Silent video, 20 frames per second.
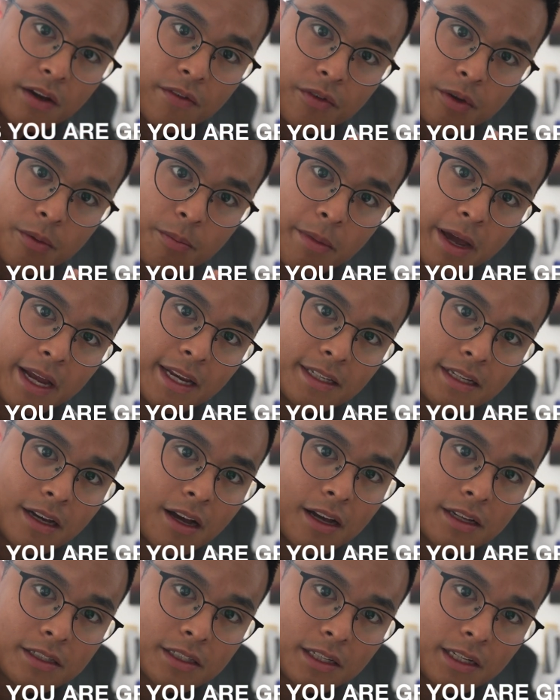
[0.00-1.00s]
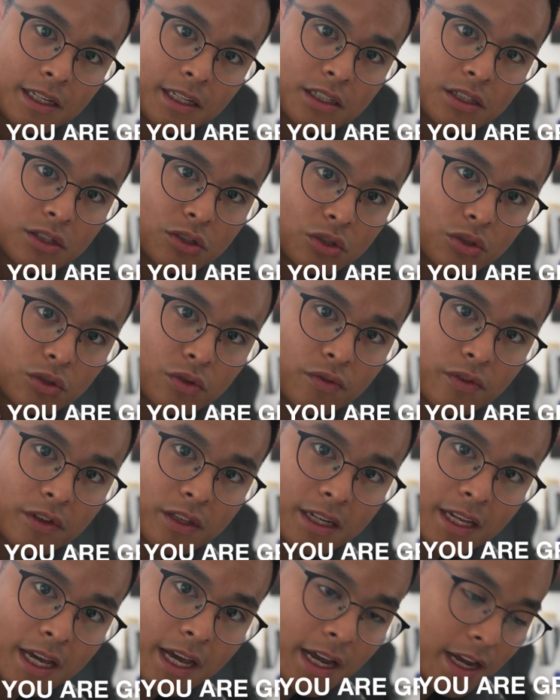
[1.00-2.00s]
of your main tasks you need to do for
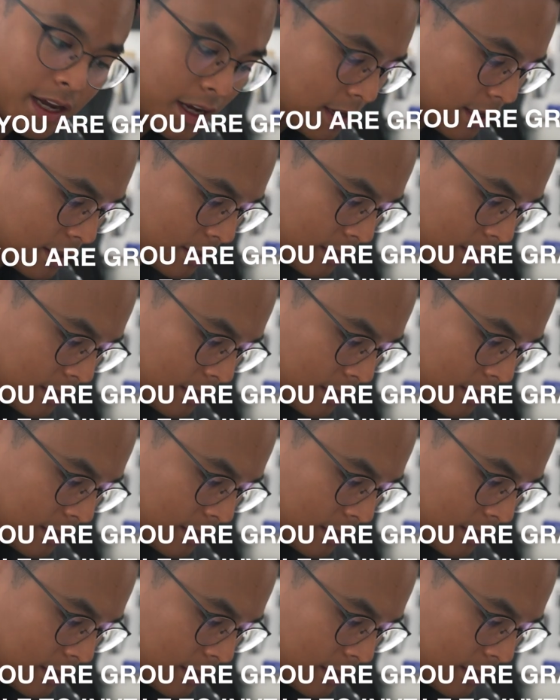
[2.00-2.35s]
the day,